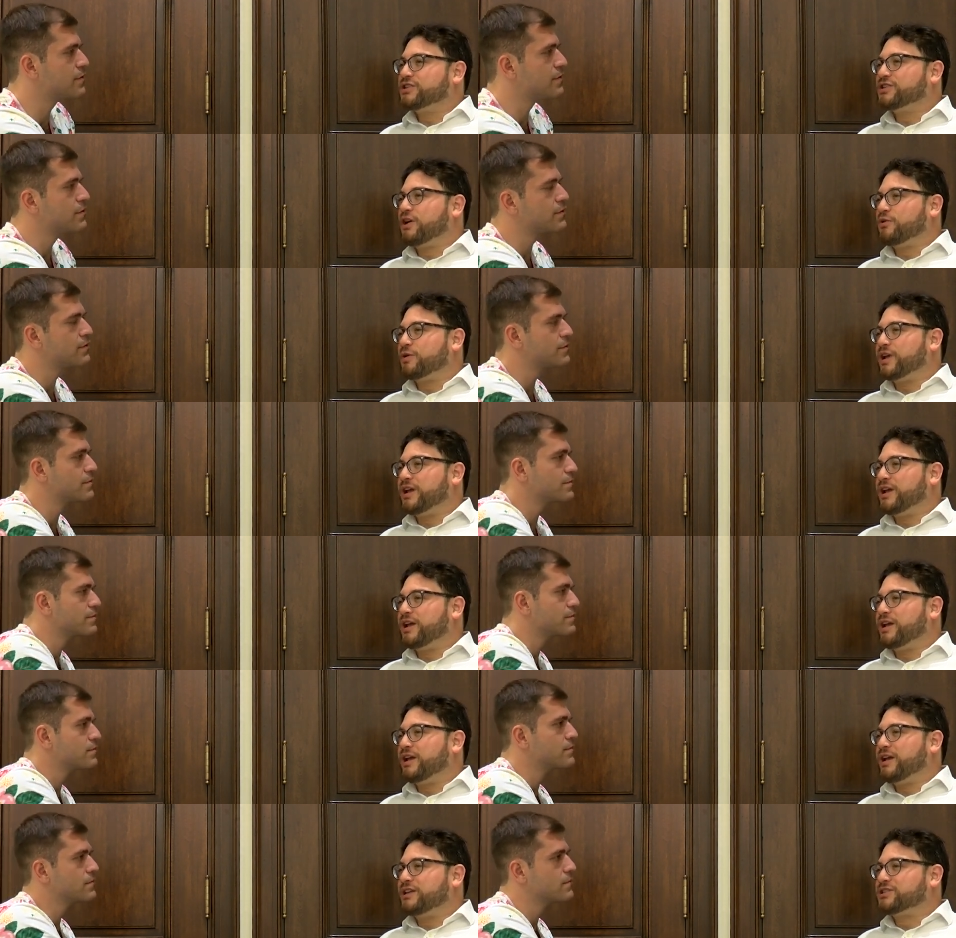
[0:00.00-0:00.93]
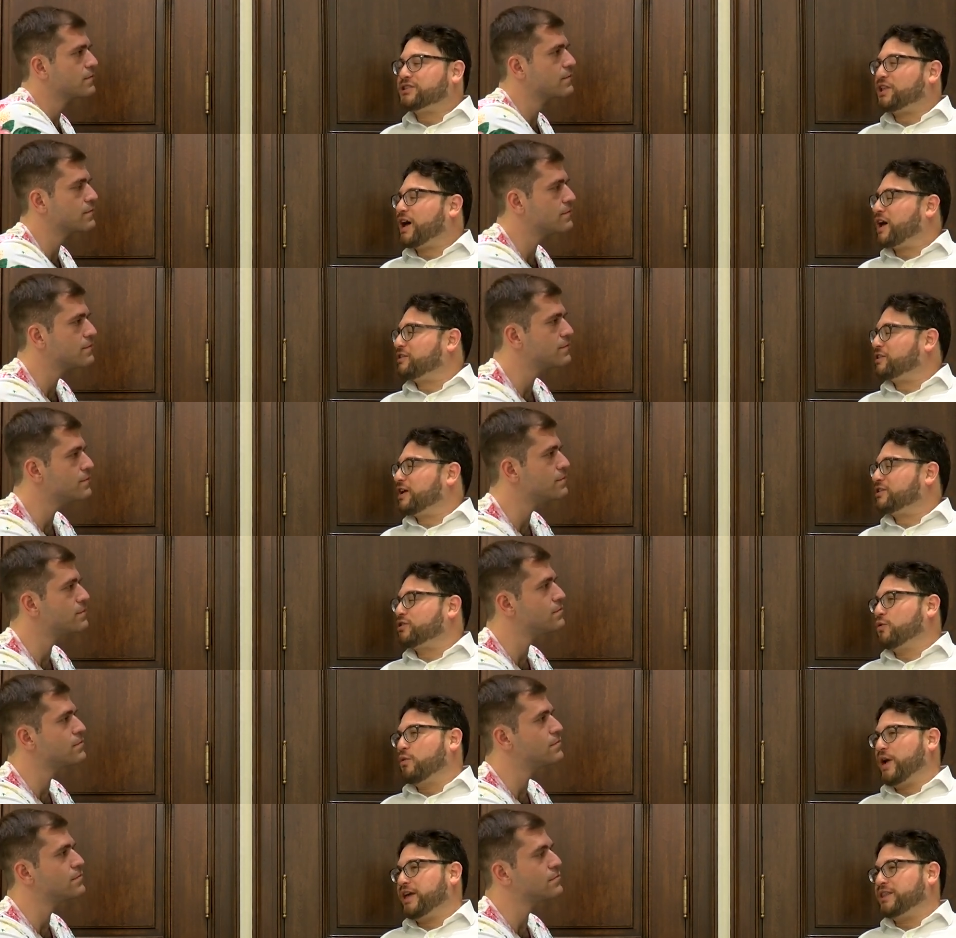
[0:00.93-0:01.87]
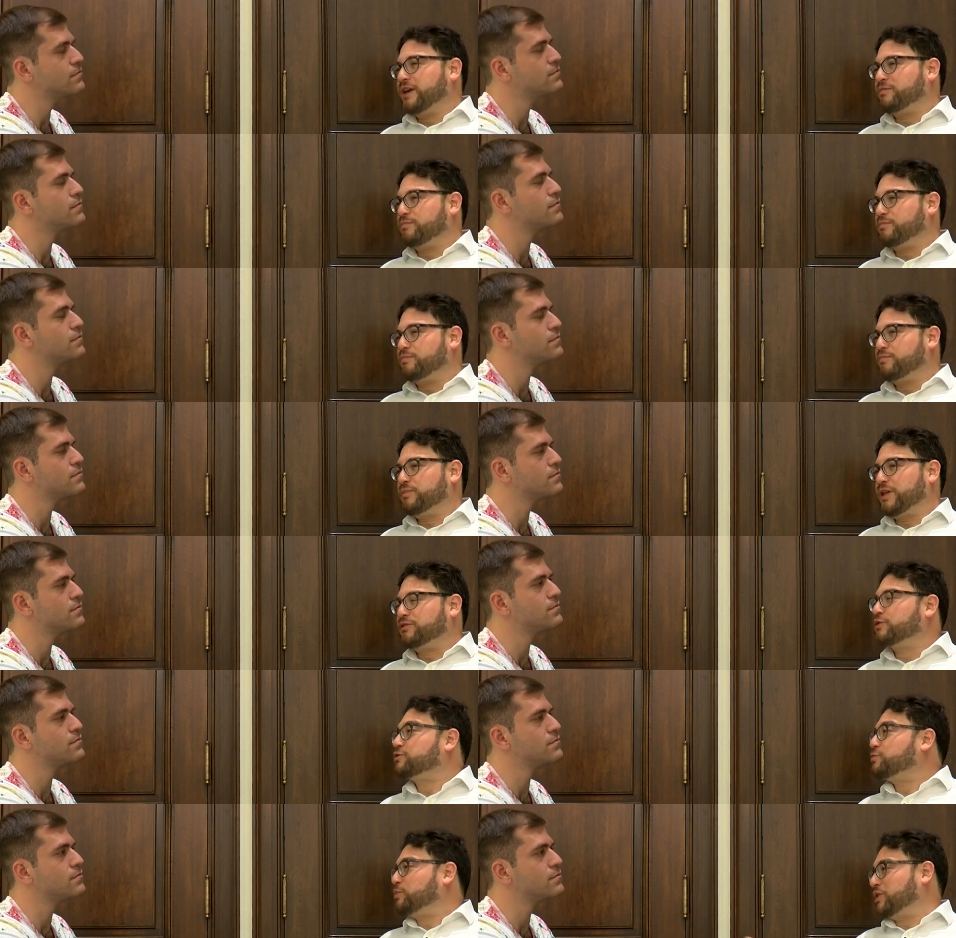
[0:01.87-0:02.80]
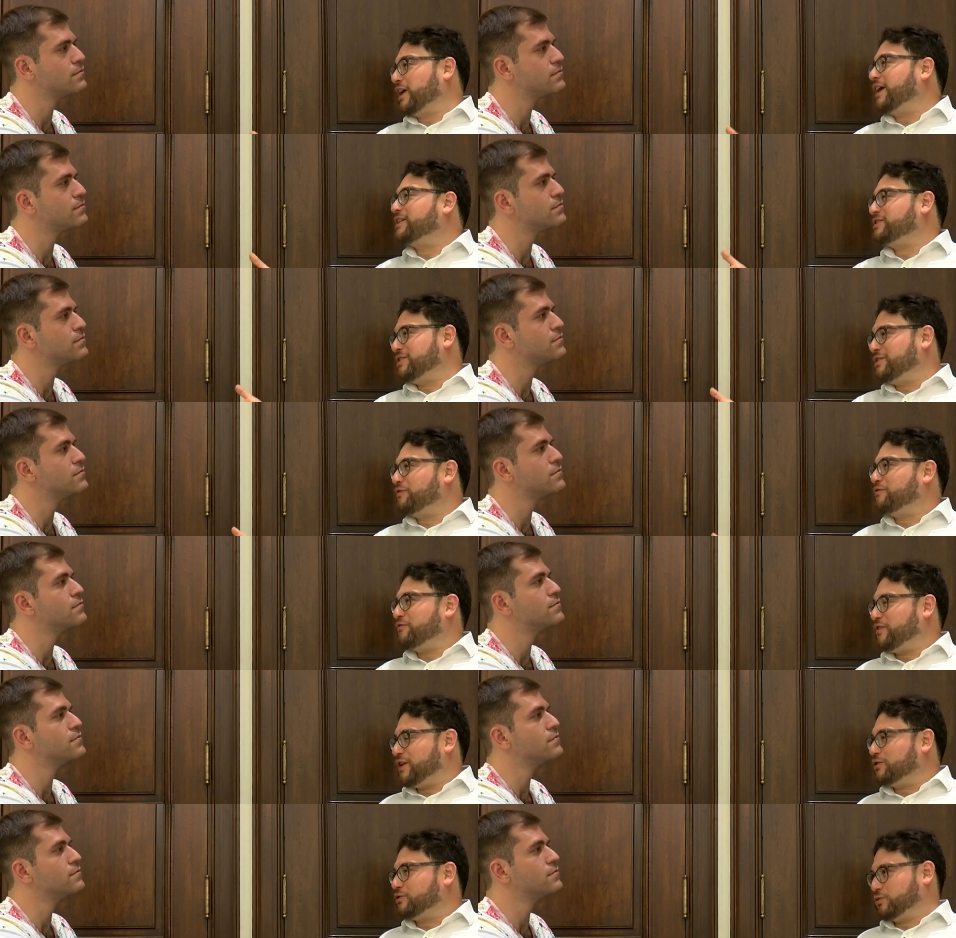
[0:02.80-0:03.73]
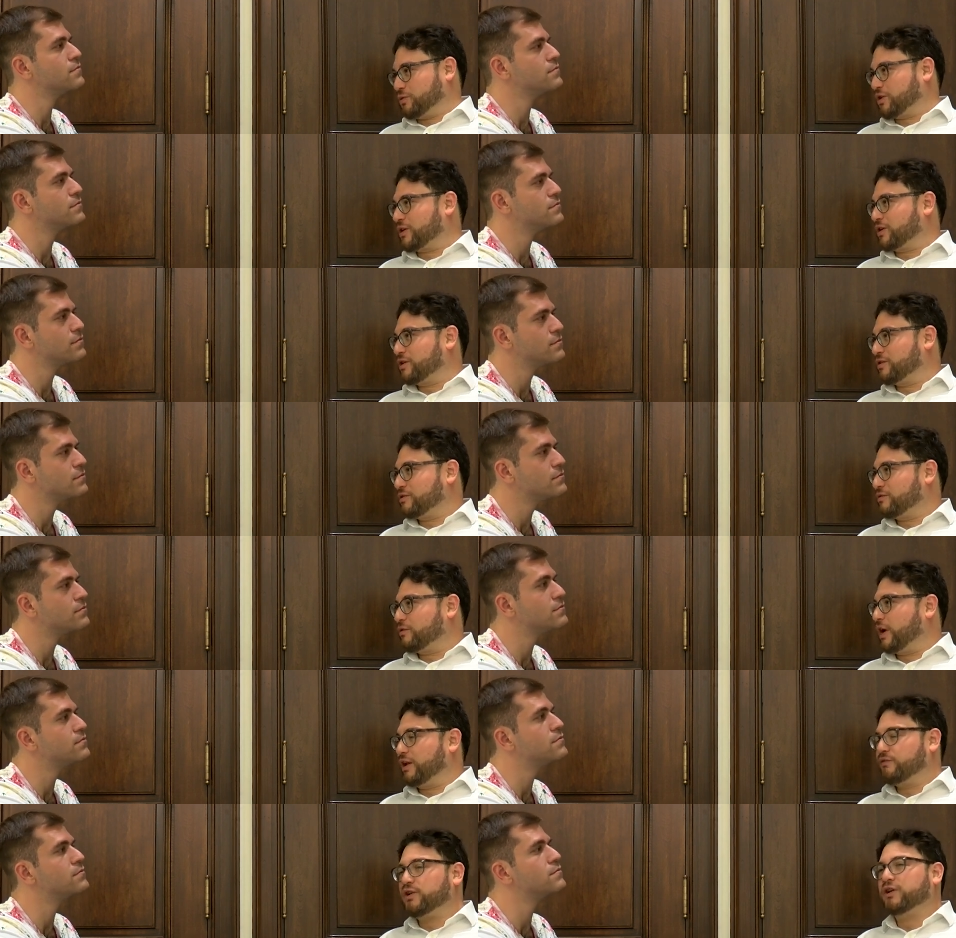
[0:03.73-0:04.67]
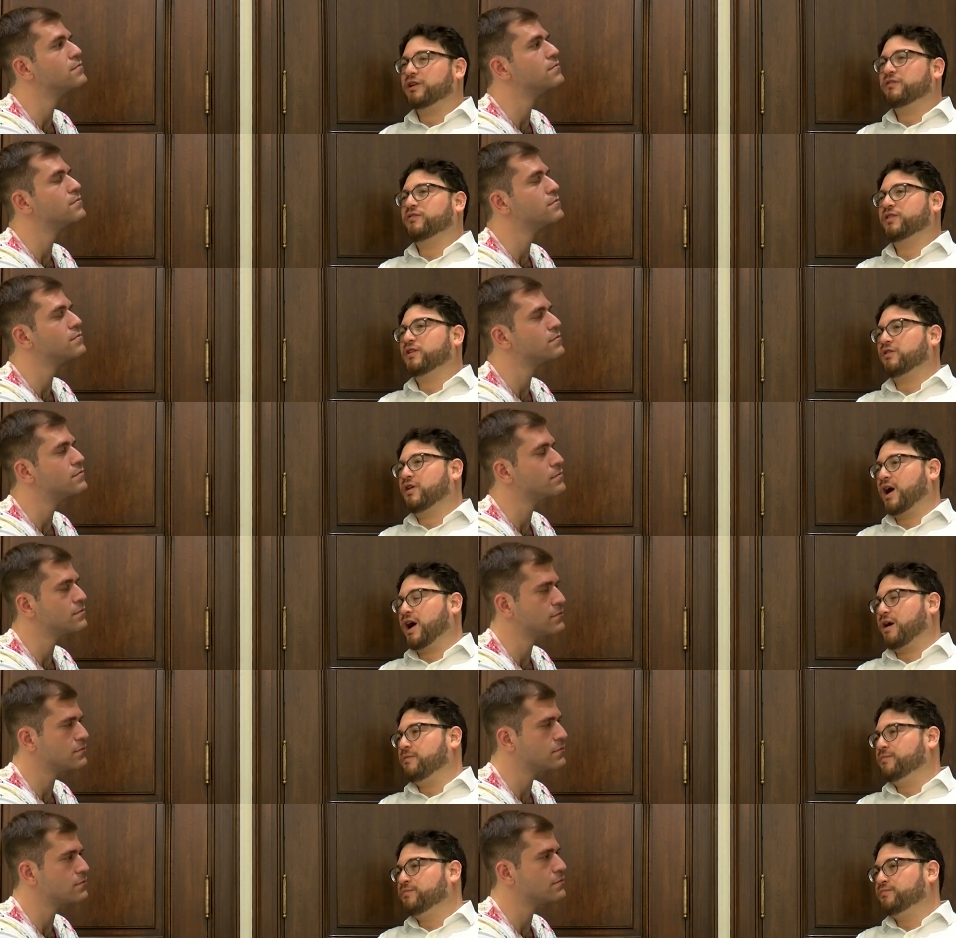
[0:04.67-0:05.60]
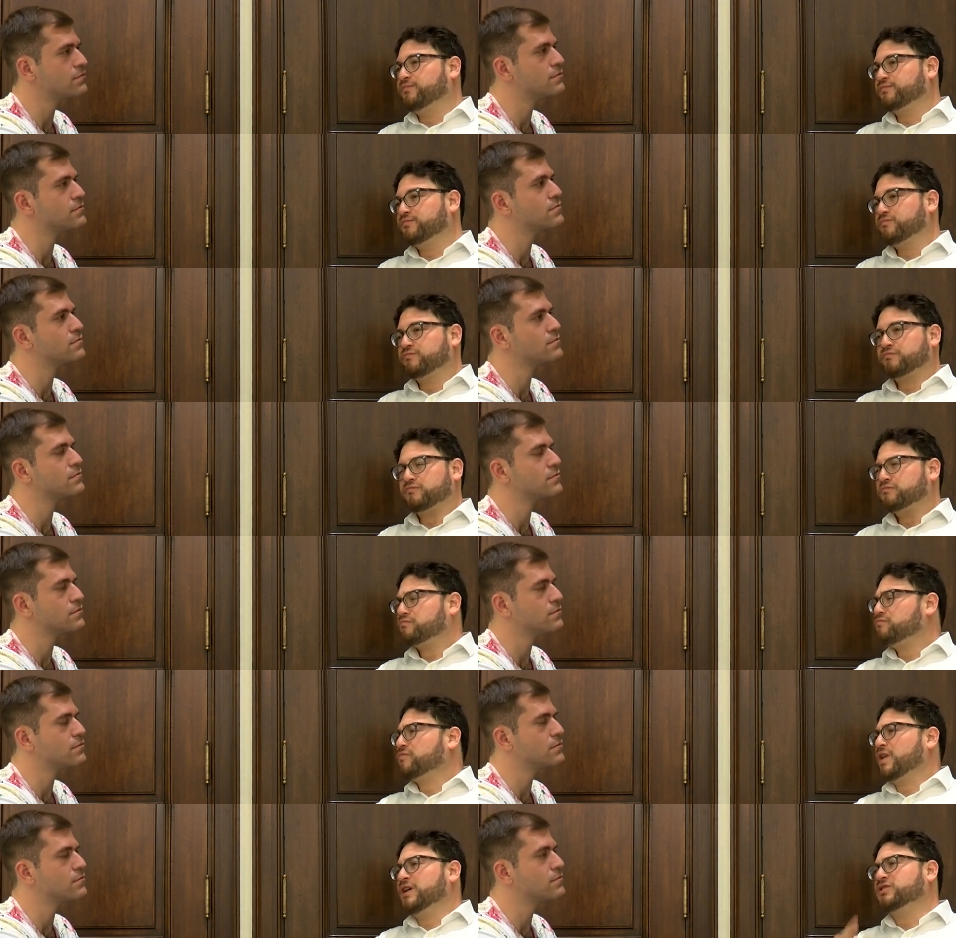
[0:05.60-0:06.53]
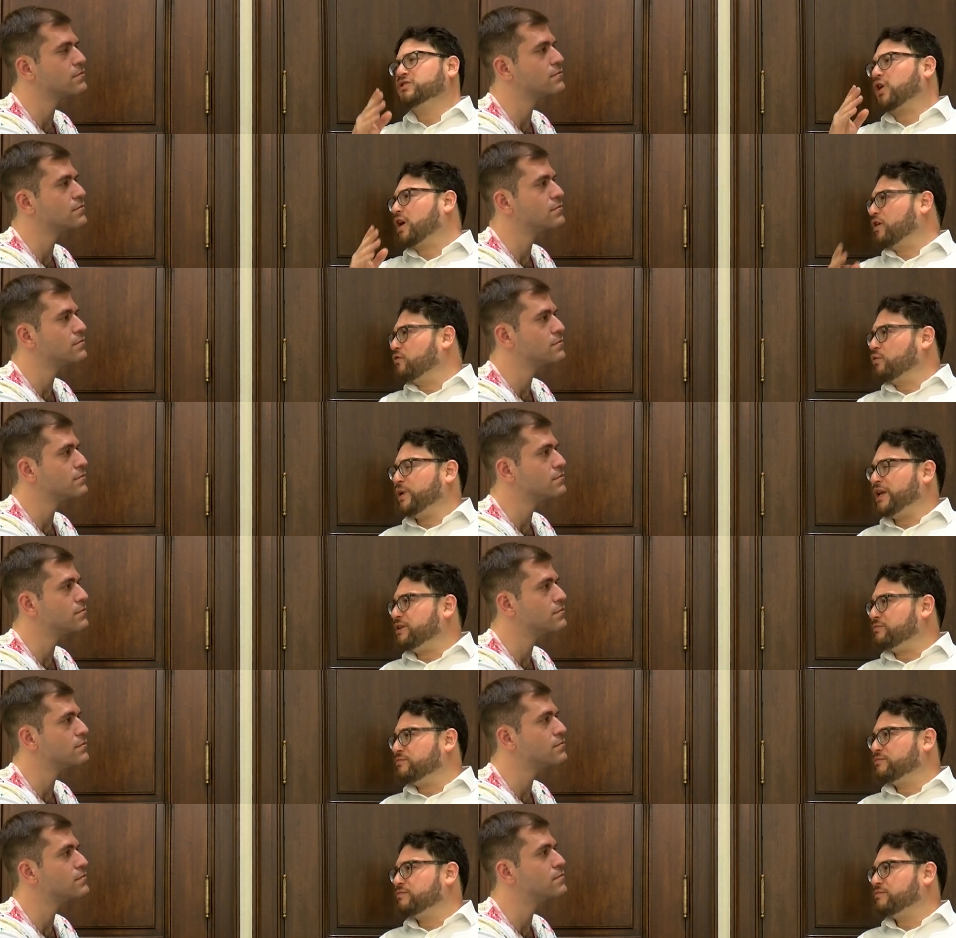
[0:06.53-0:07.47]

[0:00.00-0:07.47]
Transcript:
Speaker 1: So it's a lot like the way that, that those plants in the field work, right? If you're if you're uh, a stalk of wheat,